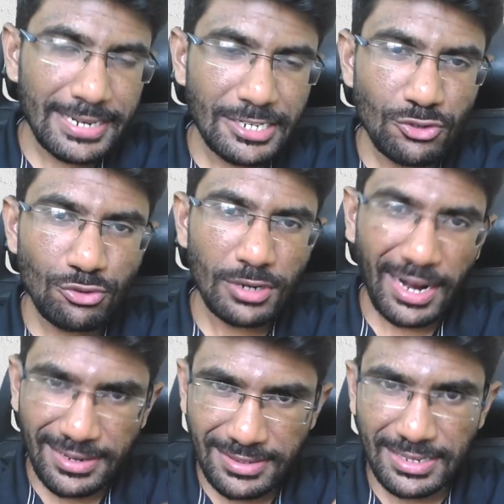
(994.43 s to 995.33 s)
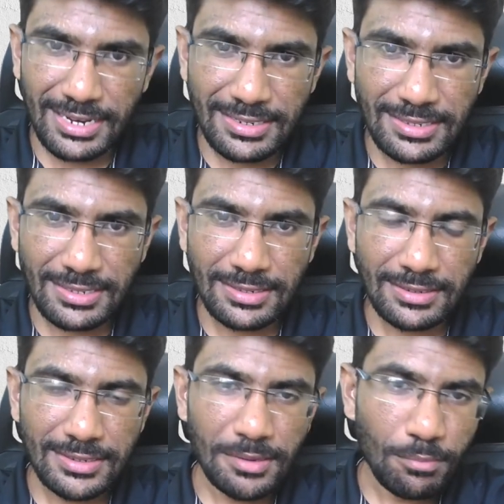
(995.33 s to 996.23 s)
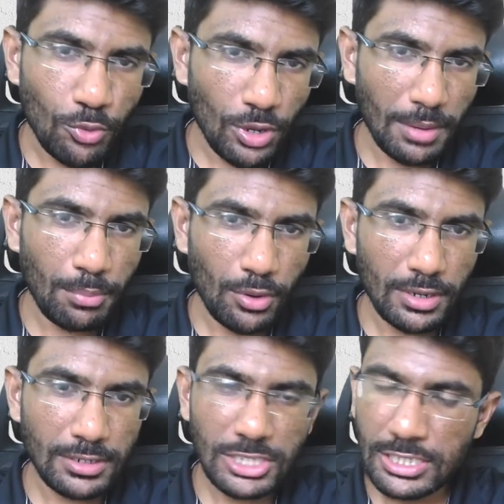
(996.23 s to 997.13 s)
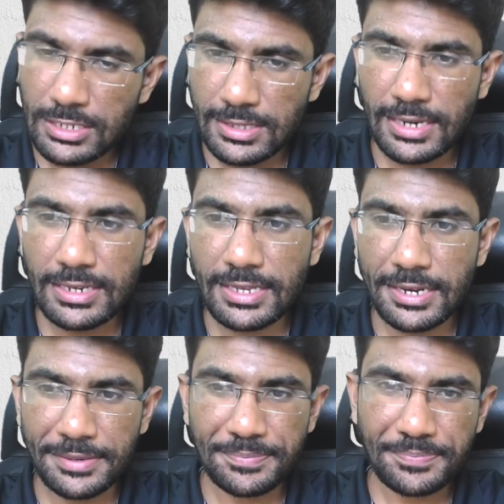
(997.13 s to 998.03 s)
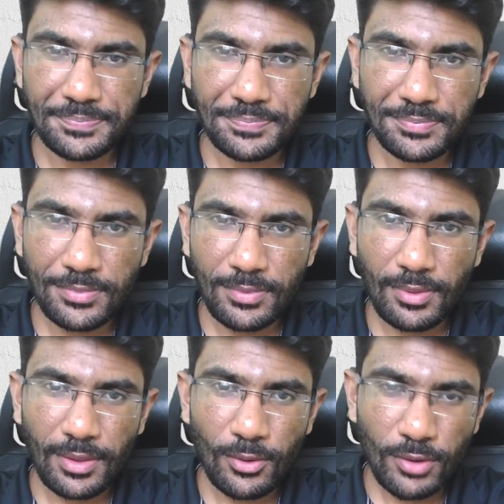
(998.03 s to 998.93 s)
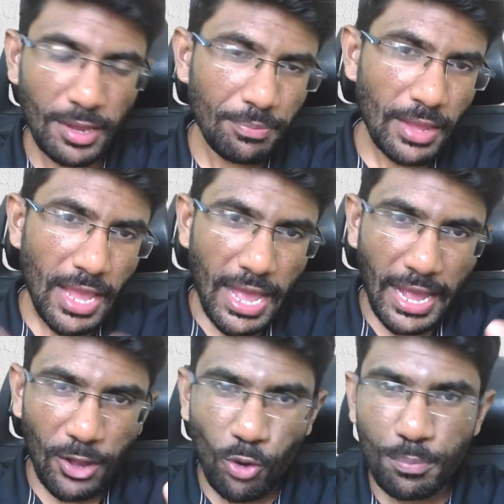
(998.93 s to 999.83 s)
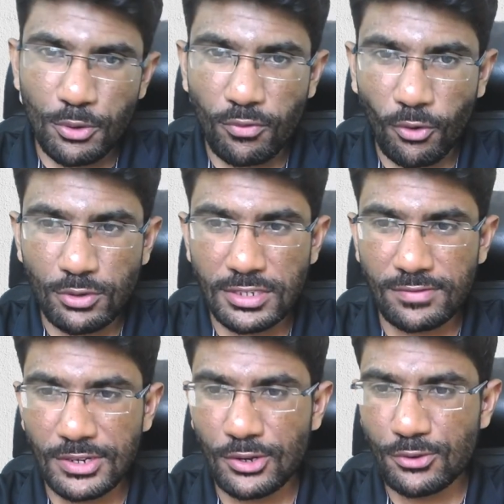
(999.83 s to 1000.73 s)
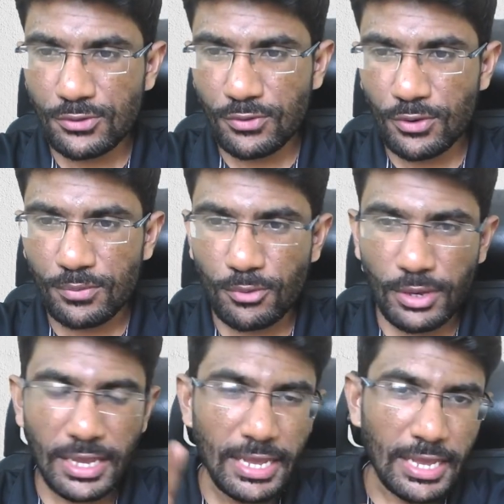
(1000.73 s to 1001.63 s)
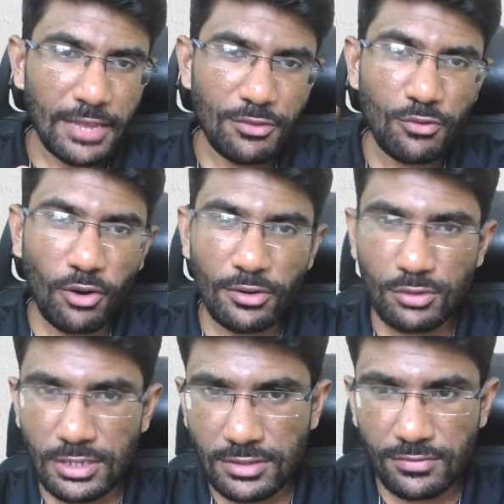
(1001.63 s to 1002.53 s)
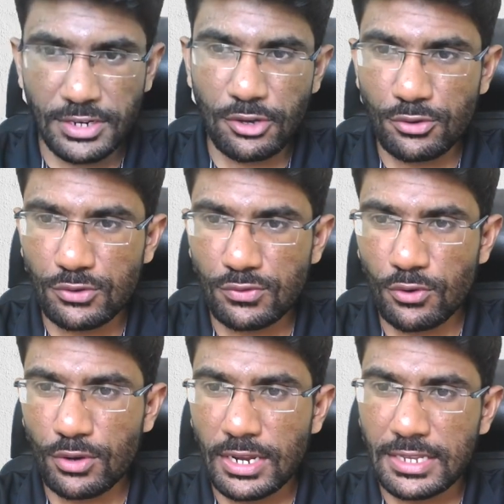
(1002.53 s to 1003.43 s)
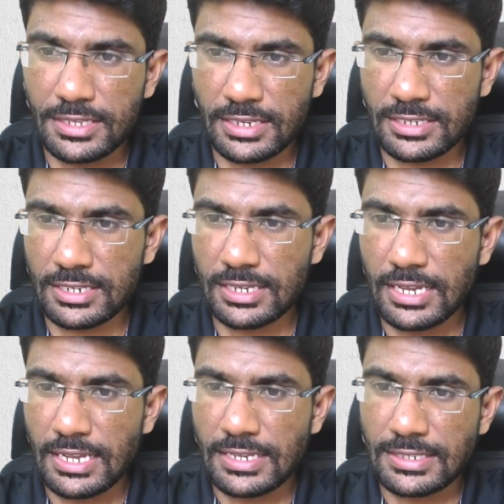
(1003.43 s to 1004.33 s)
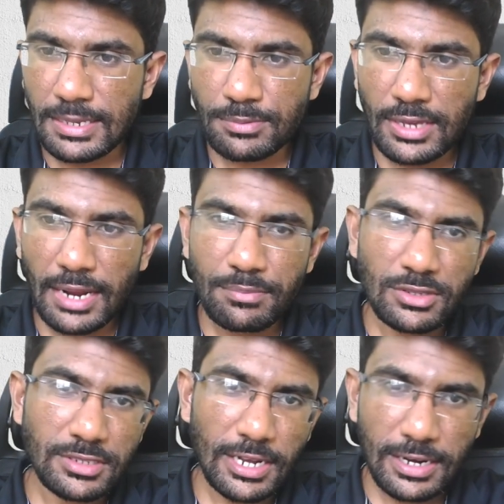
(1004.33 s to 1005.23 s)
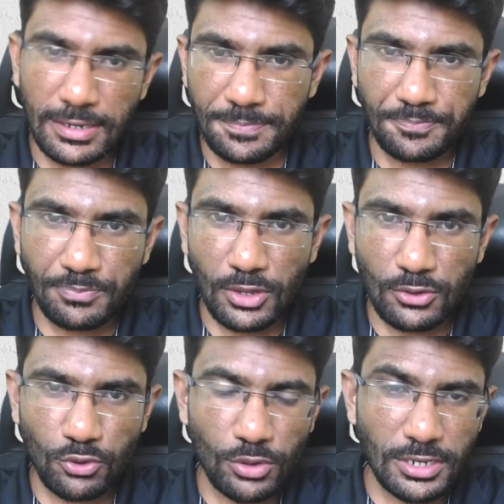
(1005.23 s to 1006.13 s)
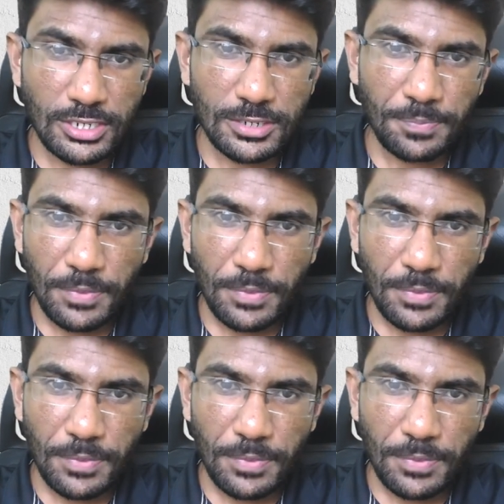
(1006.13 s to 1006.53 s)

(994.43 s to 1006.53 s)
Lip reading: attitude and skills more important than degree okay I hope you found this video useful okay if you find this video useful just subscribe this channel so that